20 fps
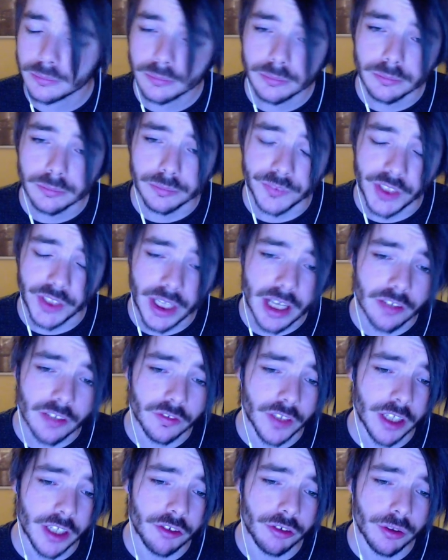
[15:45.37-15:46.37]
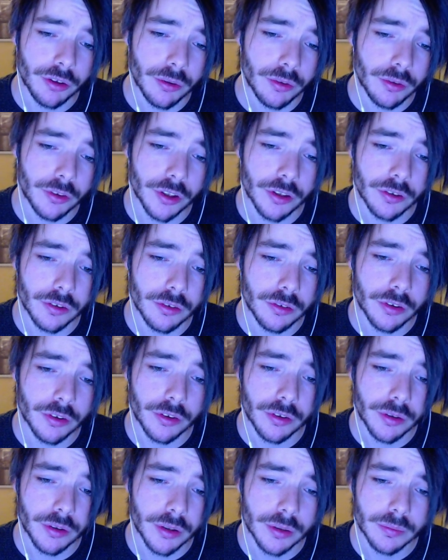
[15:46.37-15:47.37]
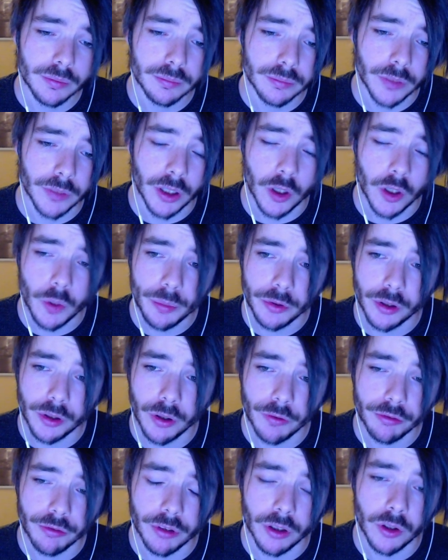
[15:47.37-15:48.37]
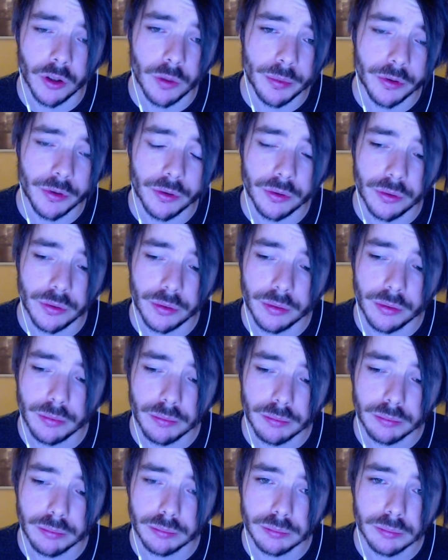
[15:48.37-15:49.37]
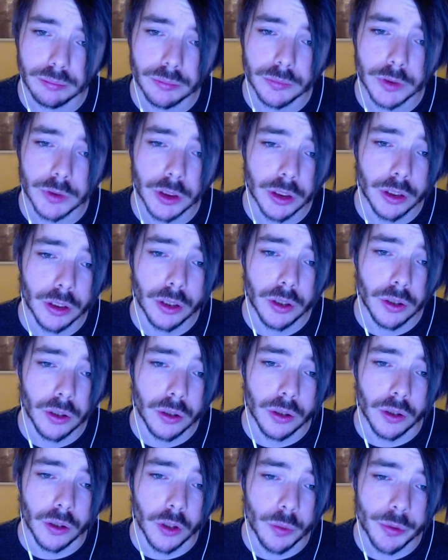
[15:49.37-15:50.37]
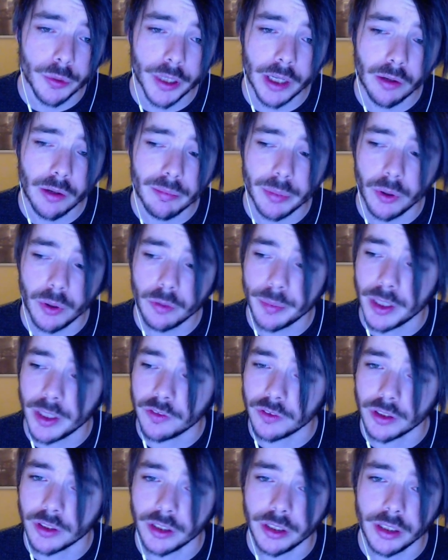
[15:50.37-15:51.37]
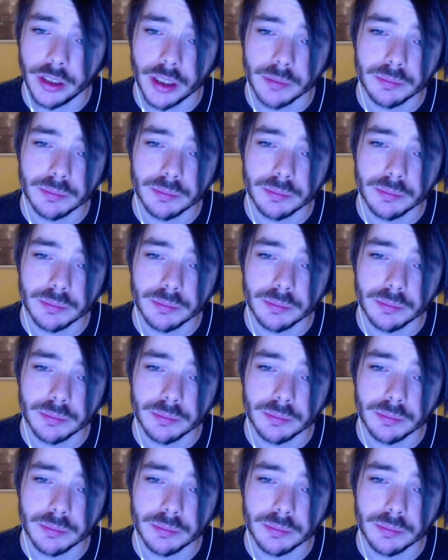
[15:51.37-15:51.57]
Yeah, stay tuned, and I hope you get on board. Basically, yeah.